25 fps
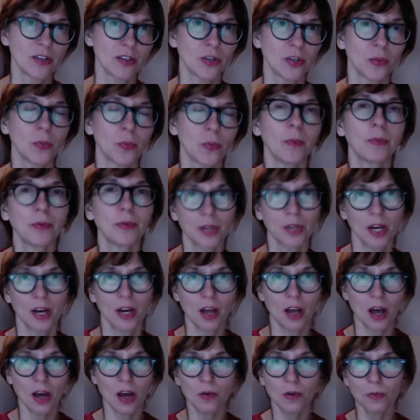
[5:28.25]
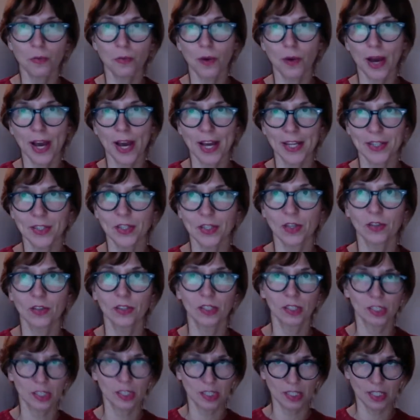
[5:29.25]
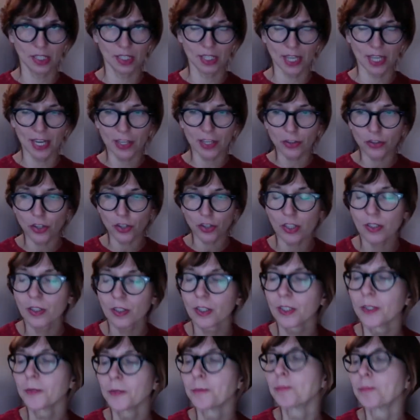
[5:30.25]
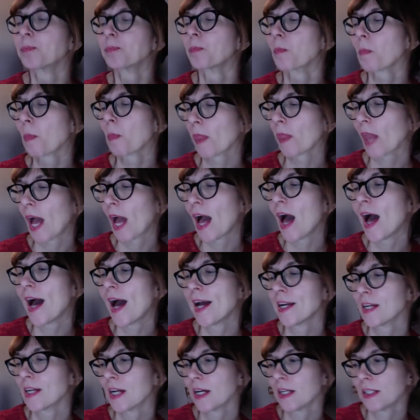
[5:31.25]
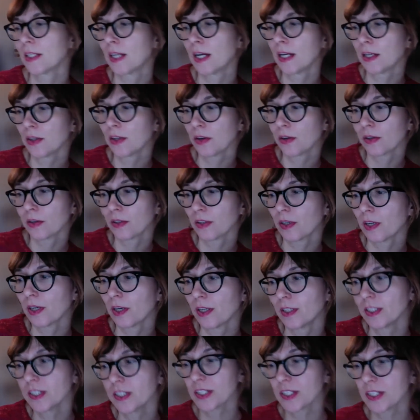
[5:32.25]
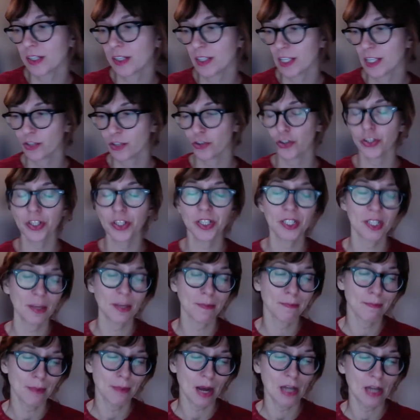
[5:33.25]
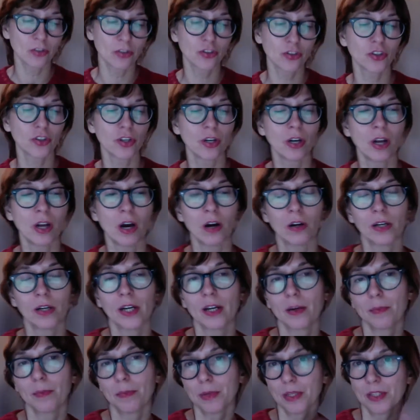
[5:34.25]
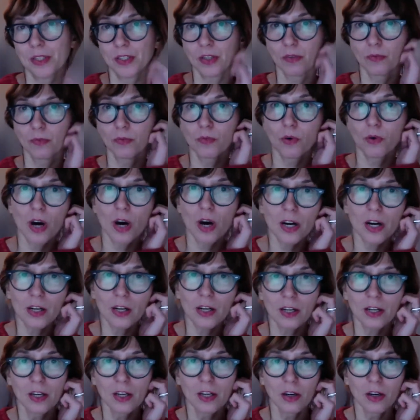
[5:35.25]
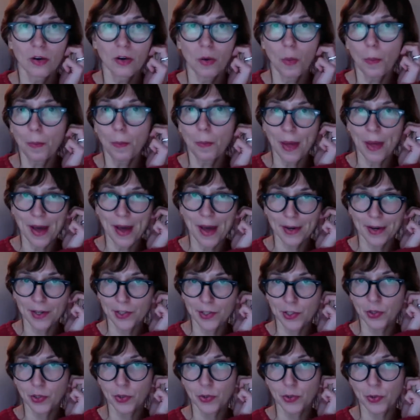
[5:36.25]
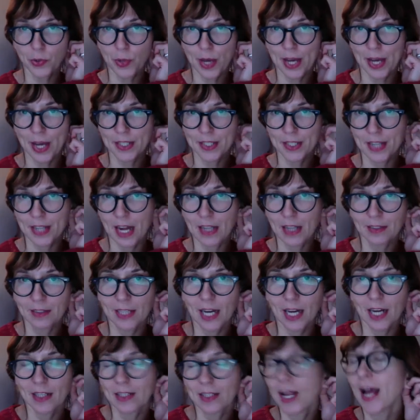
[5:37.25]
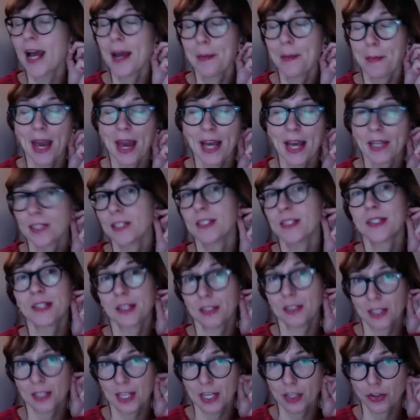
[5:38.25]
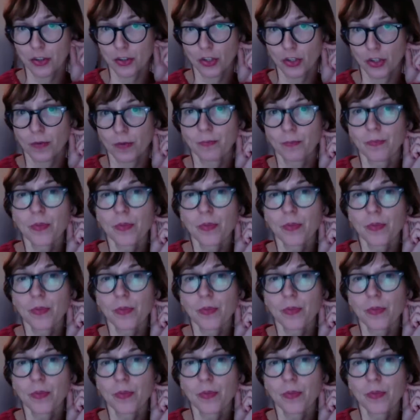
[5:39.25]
So we put a lot of weight on the dissertation, and your dissertation is a much longer piece of work compared to a standard MA dissertation.